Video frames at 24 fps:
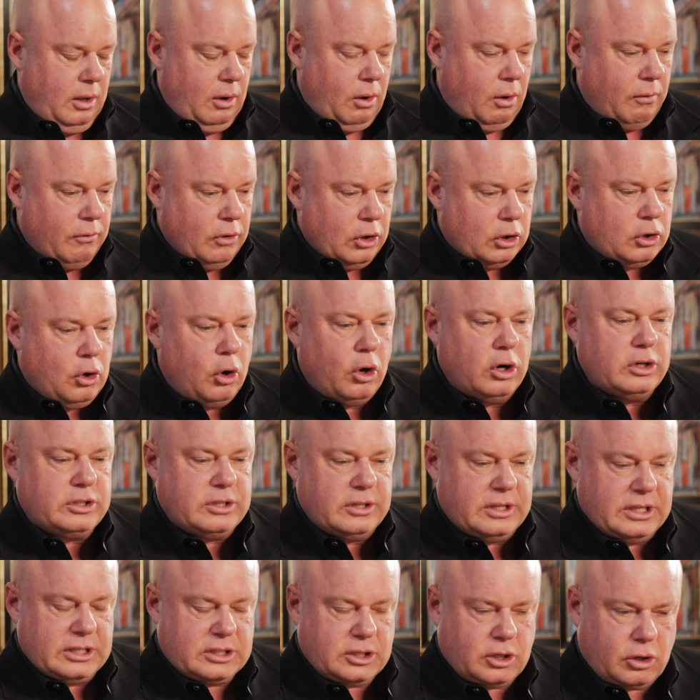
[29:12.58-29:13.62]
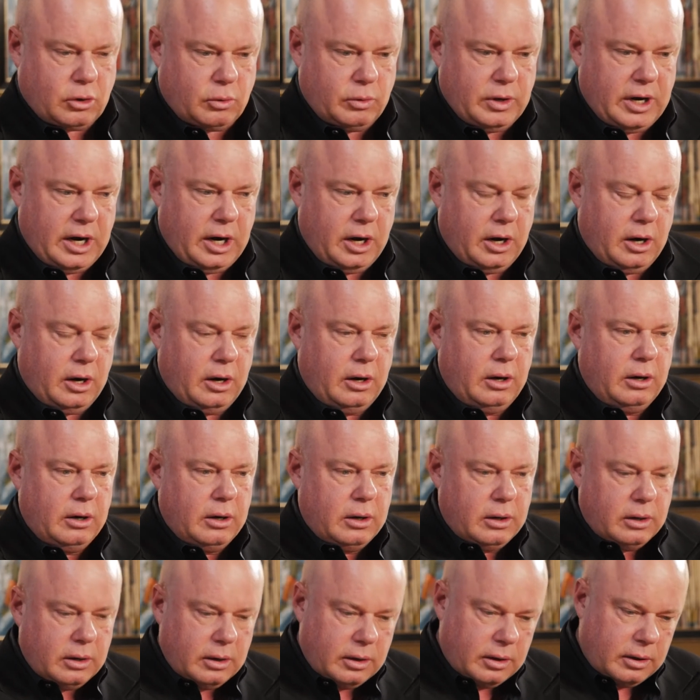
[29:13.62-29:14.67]
Over the course of this career,
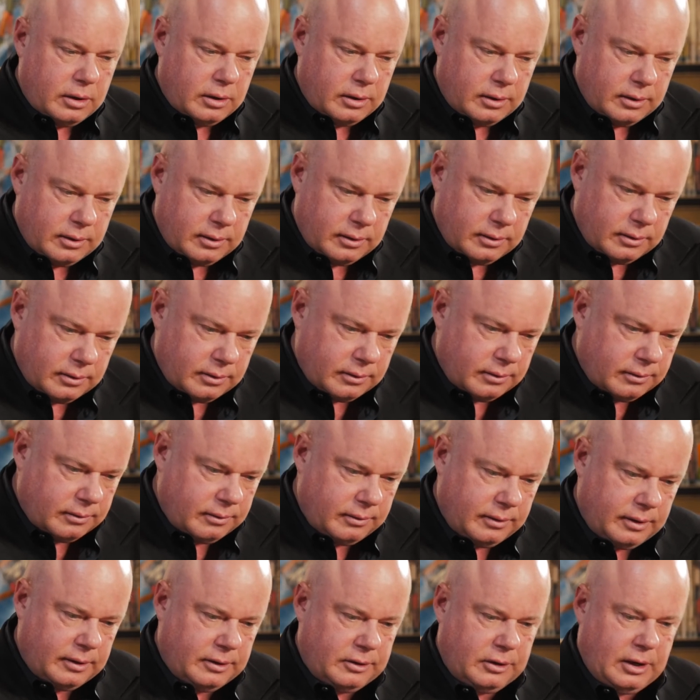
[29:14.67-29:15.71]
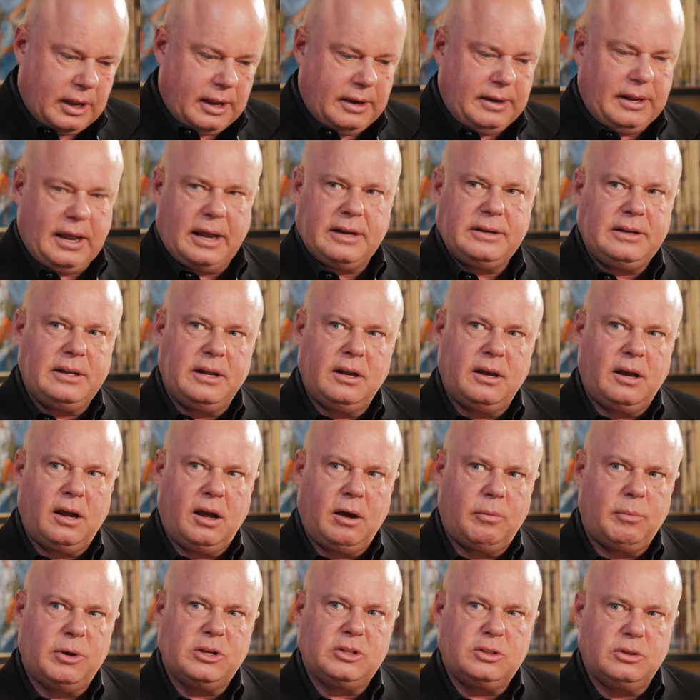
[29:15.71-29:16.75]
any idea
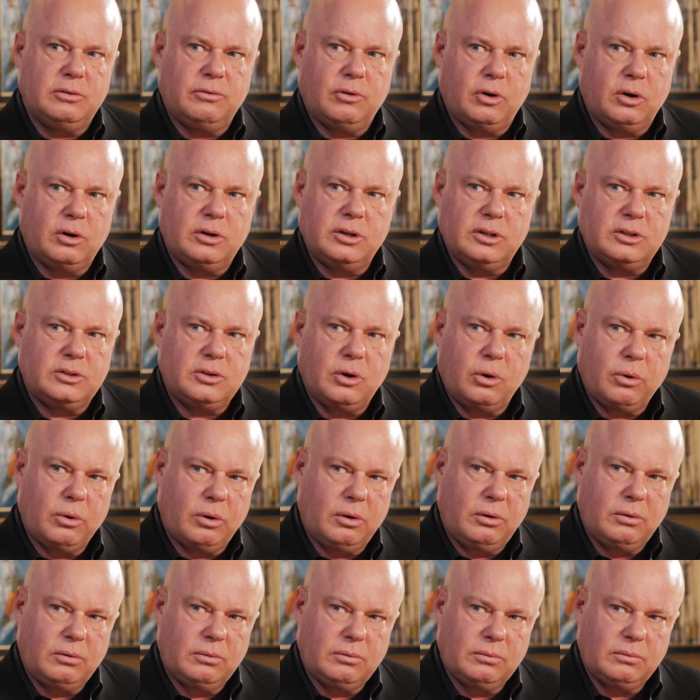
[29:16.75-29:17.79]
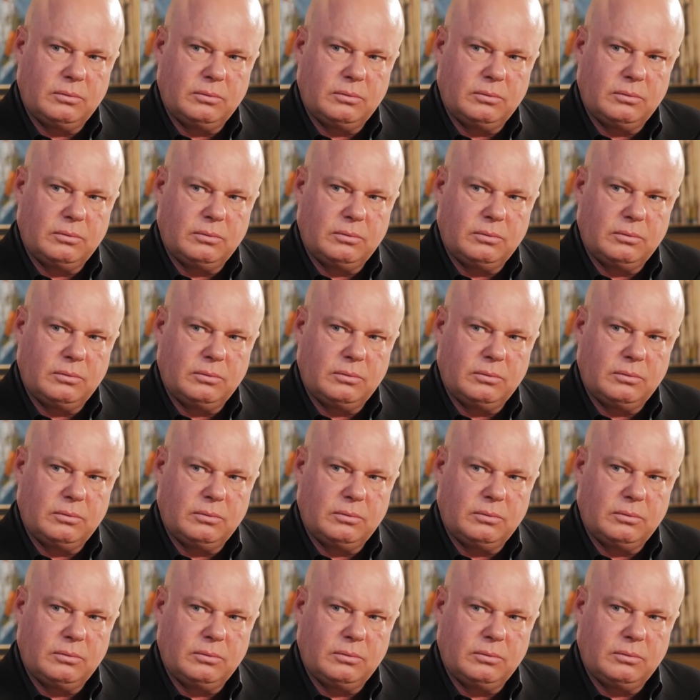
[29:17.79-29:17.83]
how much you've earned in total?